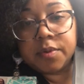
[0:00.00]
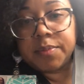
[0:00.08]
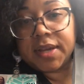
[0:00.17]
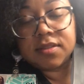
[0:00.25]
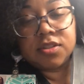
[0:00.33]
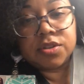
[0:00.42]

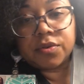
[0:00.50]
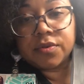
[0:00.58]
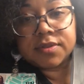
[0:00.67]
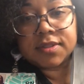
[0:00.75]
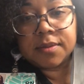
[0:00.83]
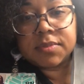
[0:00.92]
based
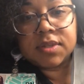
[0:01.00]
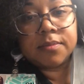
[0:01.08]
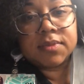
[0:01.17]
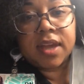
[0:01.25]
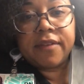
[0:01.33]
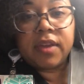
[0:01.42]
general
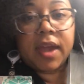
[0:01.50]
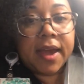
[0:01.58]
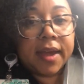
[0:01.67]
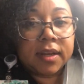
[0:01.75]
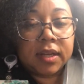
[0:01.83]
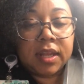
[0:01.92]
symptoms. Have you
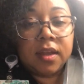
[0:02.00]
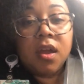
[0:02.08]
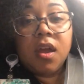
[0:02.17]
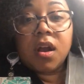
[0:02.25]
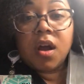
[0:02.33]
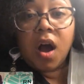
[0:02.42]
had any
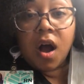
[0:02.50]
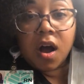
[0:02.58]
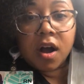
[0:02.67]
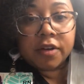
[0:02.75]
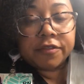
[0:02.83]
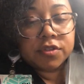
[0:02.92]

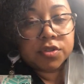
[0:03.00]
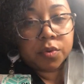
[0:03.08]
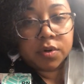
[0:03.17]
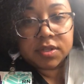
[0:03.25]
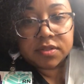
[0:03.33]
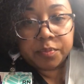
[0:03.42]
cough,
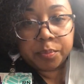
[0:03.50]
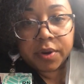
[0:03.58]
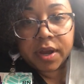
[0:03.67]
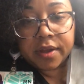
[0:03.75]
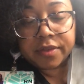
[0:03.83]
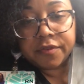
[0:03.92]
shortness of
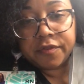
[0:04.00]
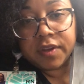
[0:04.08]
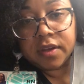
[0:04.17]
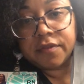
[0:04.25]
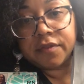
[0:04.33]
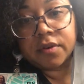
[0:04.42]
breath,
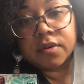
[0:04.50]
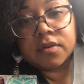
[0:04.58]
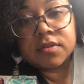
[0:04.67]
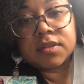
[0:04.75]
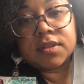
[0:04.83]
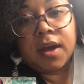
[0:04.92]

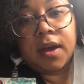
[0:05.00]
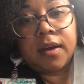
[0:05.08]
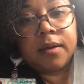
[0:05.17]
fevers,